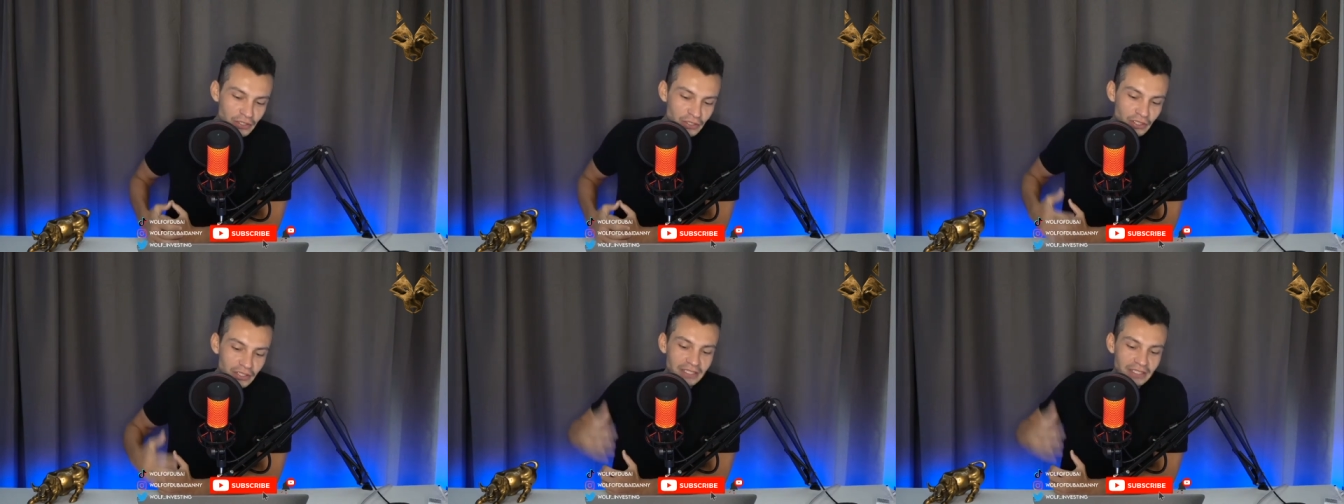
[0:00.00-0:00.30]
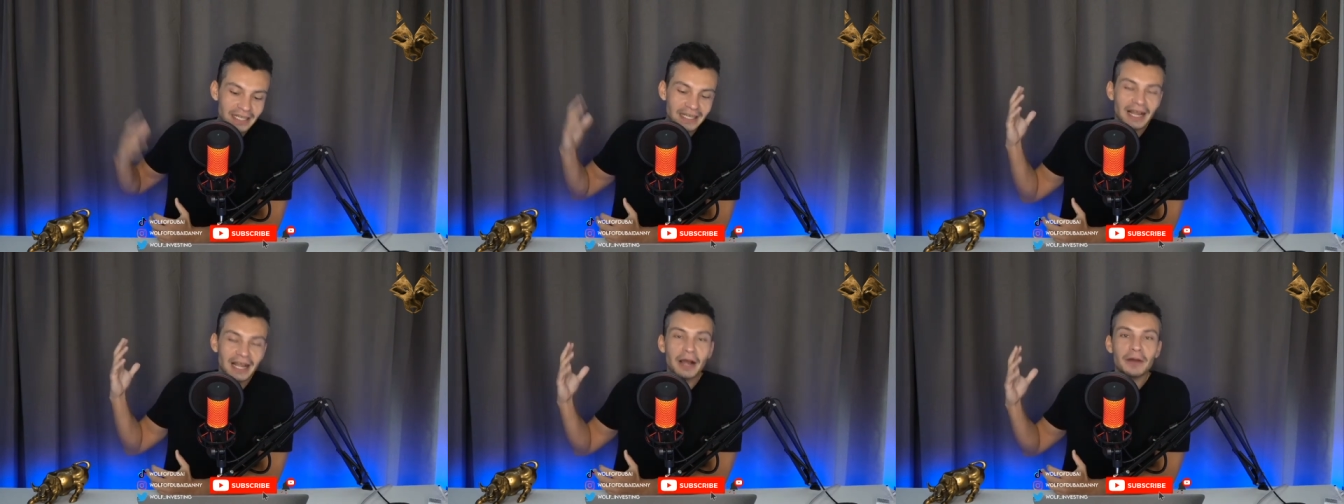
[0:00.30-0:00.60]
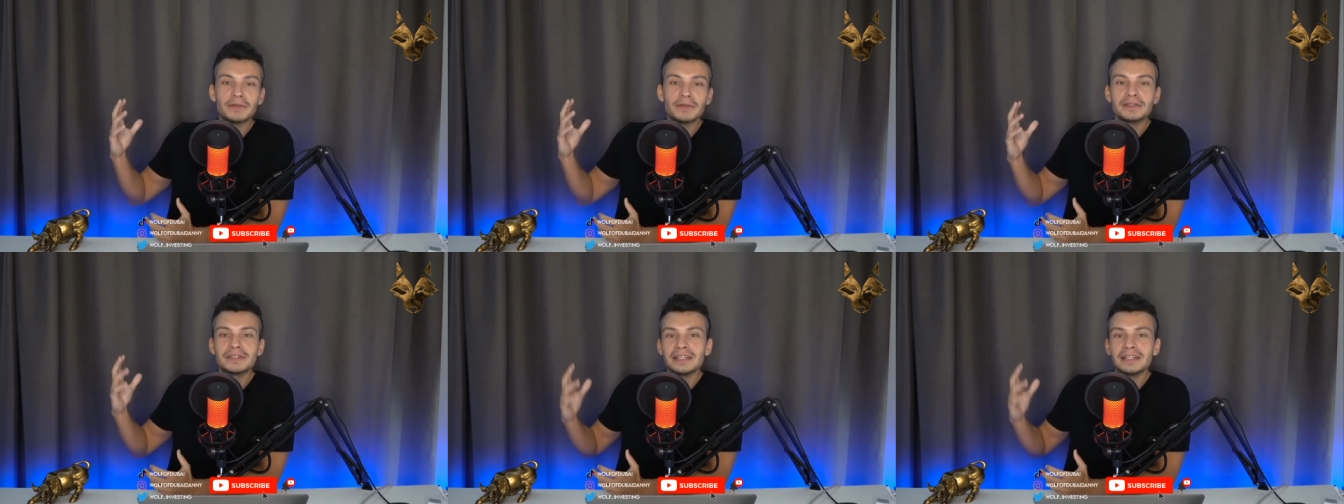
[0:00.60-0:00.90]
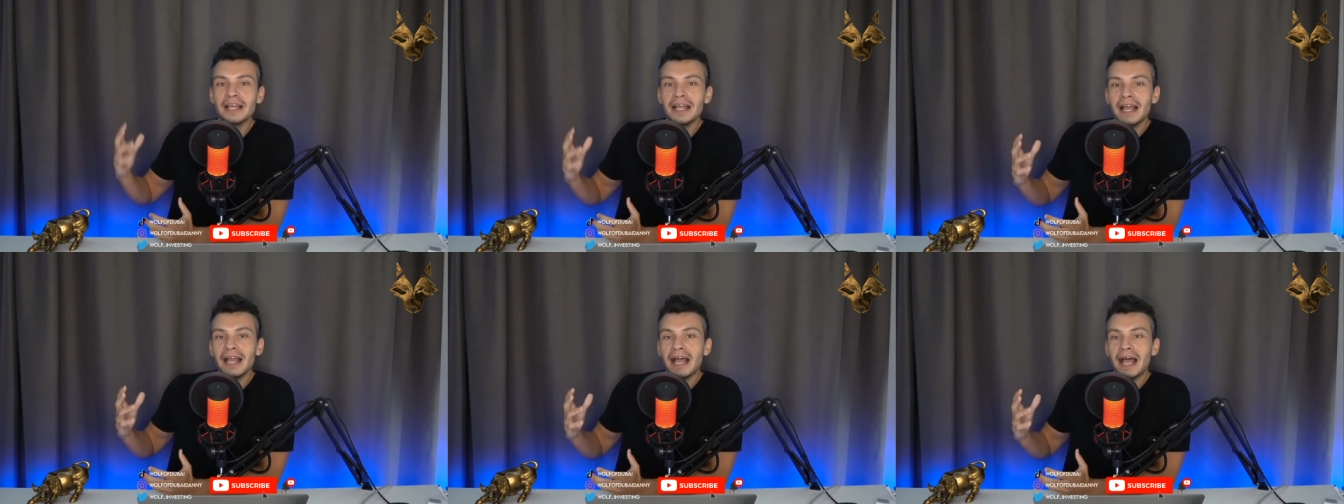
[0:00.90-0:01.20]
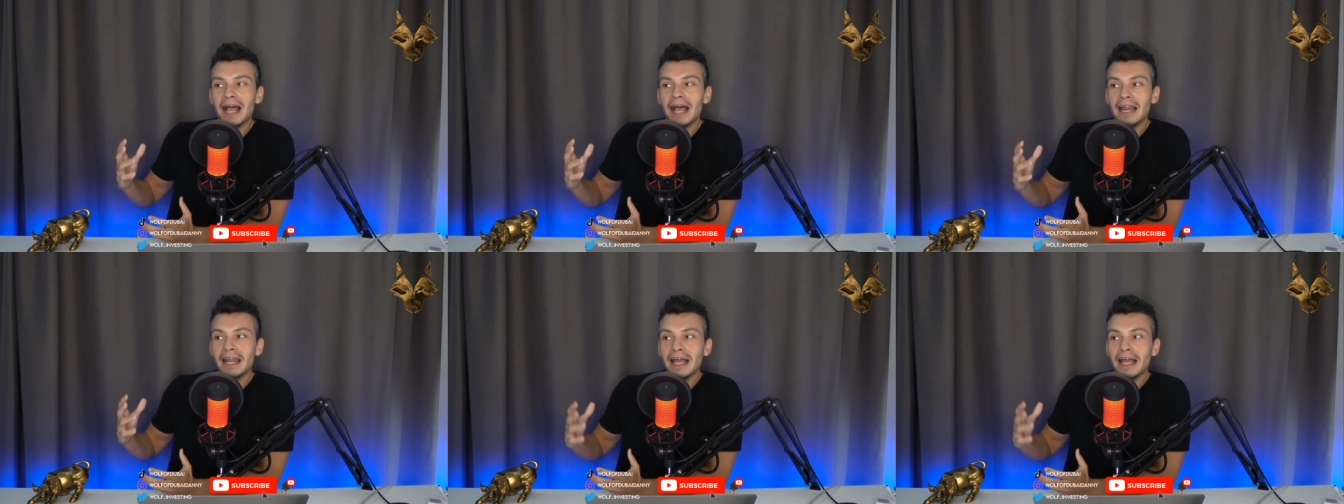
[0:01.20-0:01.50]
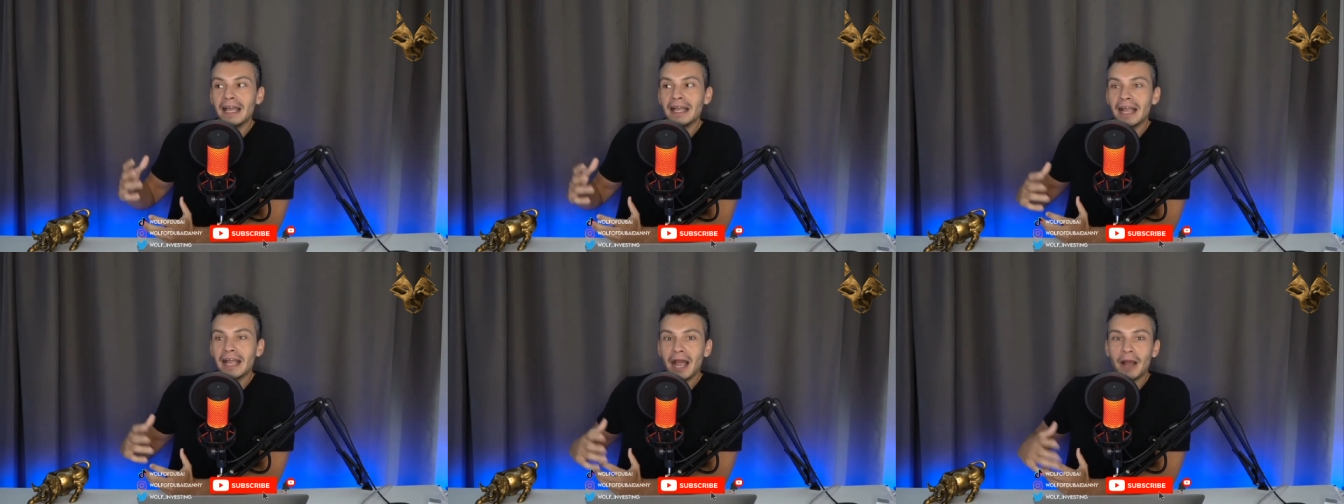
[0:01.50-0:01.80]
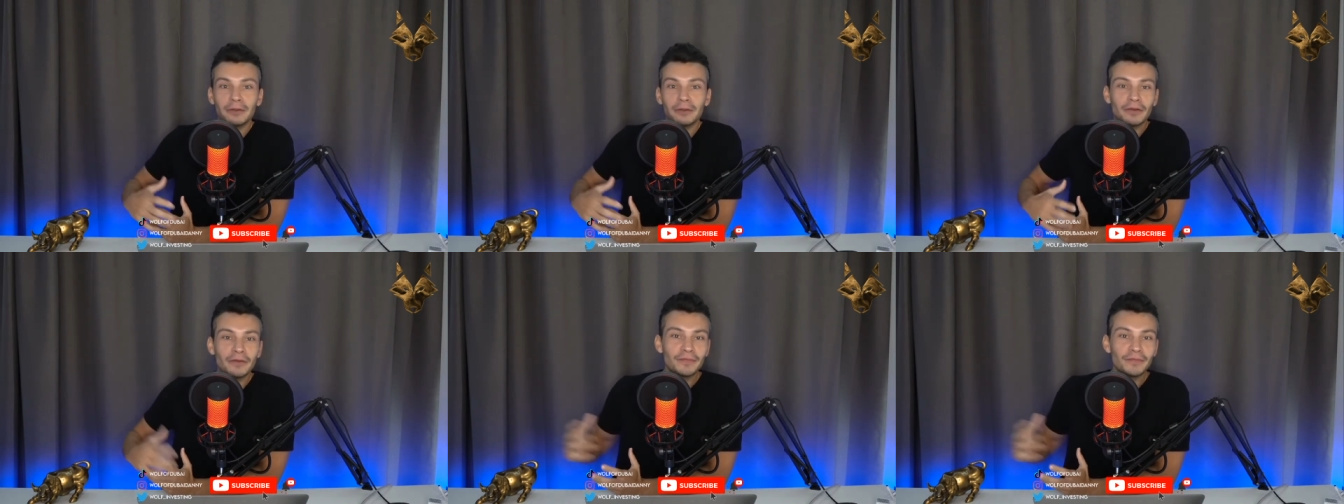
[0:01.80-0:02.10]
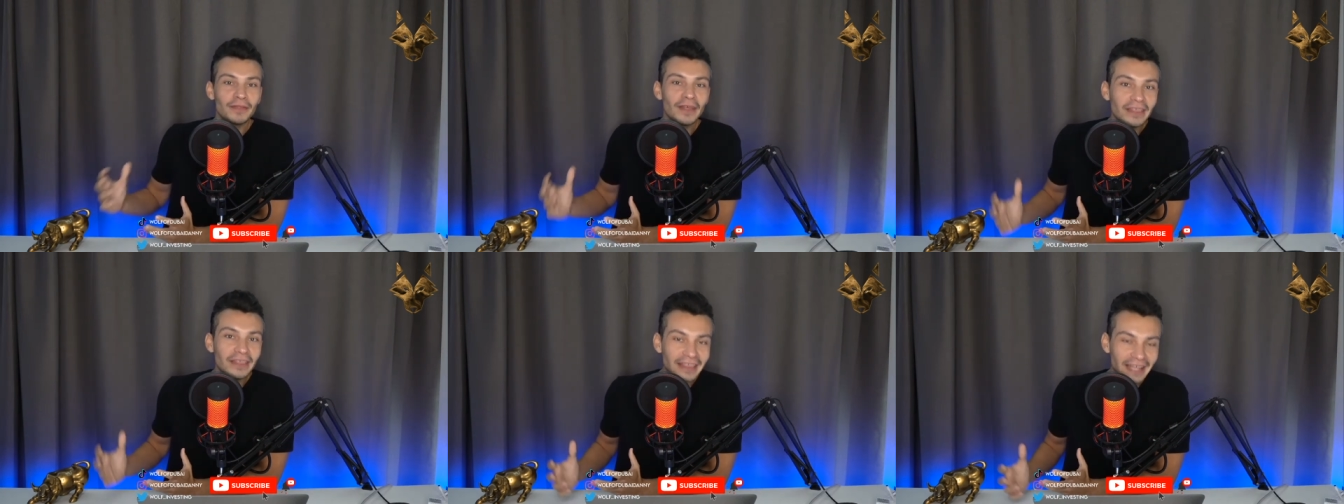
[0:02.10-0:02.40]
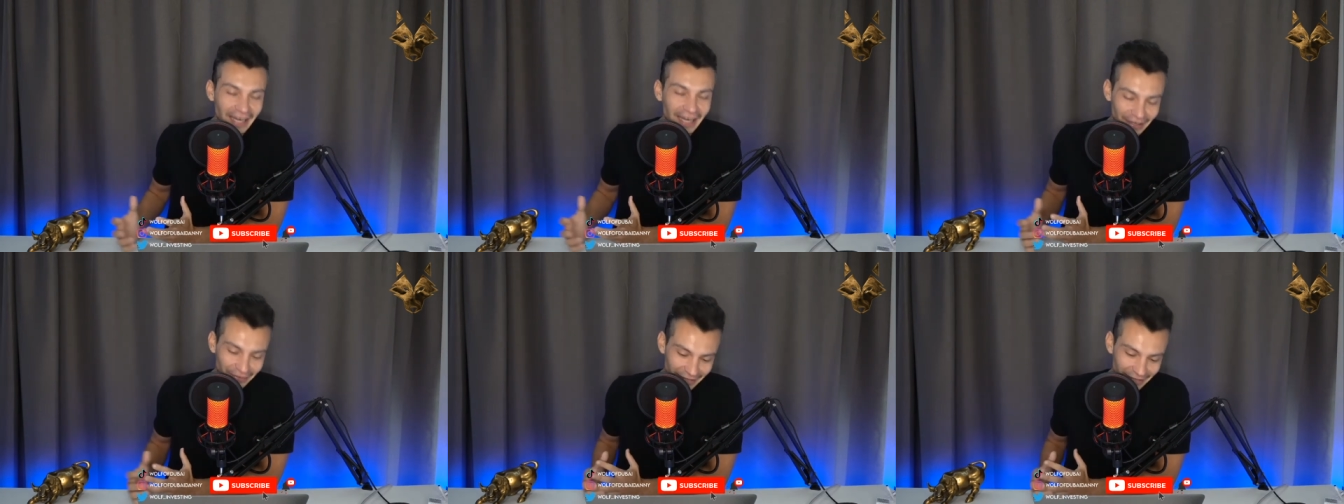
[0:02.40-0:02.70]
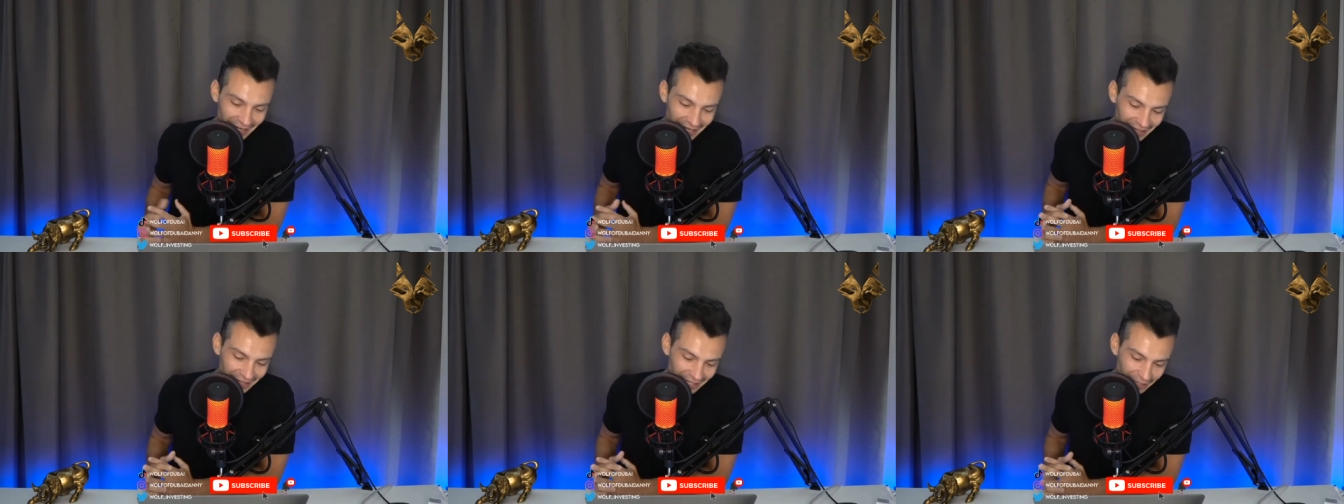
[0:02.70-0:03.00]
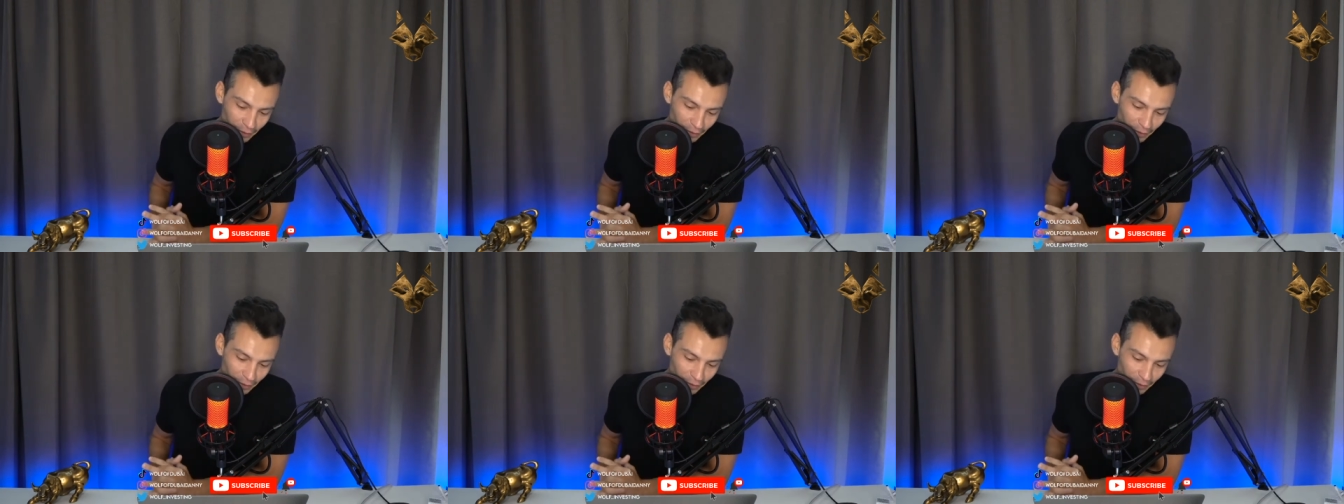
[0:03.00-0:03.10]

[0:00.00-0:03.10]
just announced like out of nothing, right?